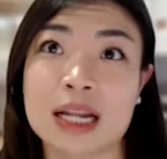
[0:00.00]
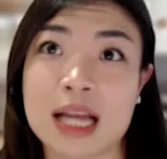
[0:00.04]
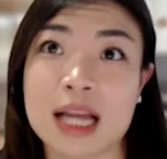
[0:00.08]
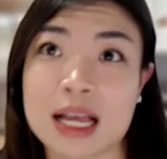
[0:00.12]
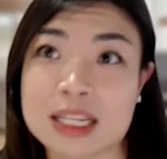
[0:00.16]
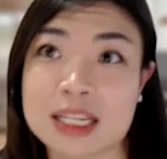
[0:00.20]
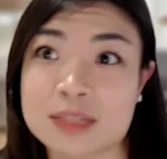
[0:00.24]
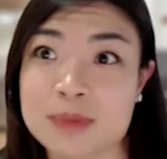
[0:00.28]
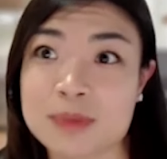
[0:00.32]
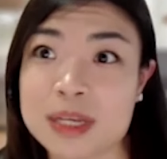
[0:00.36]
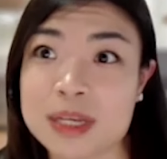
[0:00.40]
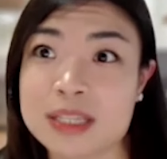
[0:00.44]

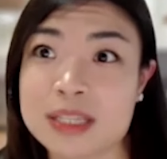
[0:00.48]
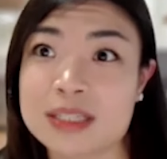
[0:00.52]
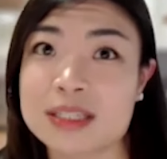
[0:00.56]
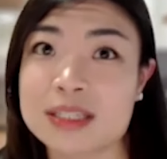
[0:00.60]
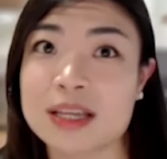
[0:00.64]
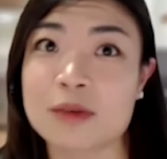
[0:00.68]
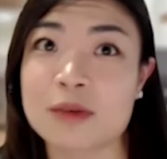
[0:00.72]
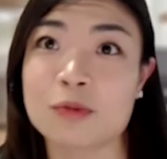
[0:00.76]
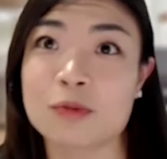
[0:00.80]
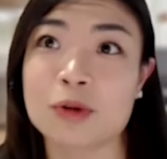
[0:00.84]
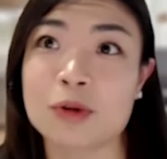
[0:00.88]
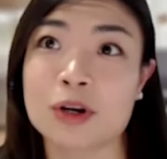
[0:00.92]
classmates
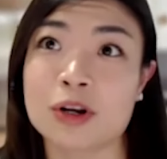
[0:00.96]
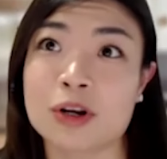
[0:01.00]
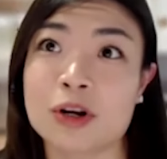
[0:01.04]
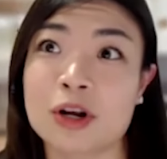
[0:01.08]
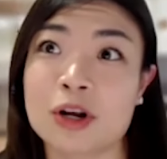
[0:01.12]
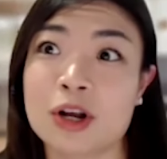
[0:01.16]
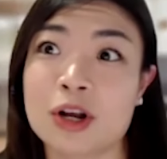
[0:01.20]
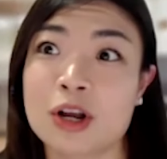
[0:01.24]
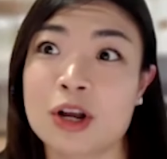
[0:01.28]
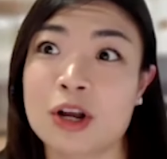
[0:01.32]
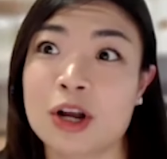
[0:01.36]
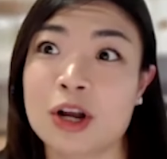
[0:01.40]
that
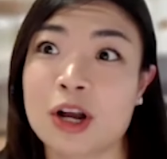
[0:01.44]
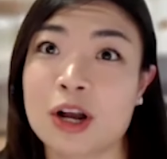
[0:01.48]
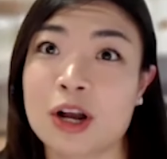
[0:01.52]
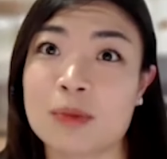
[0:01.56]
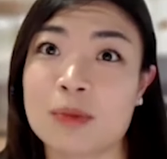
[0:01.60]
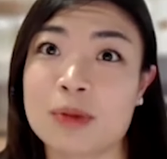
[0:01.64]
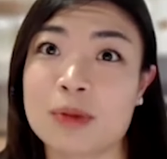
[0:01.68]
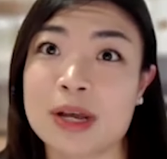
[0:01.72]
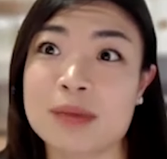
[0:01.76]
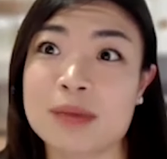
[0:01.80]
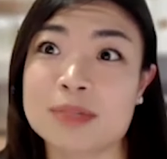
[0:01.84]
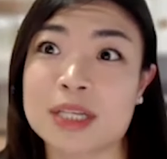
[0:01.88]
were uh,
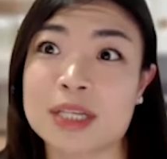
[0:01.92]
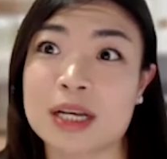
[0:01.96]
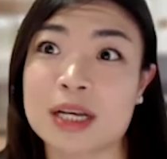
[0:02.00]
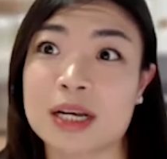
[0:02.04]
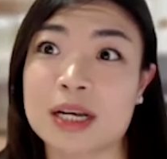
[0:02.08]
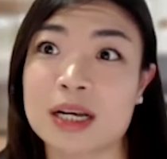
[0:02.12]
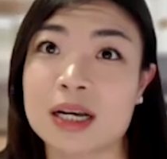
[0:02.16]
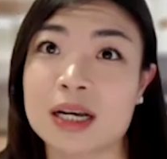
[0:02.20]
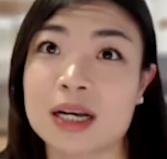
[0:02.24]
perhaps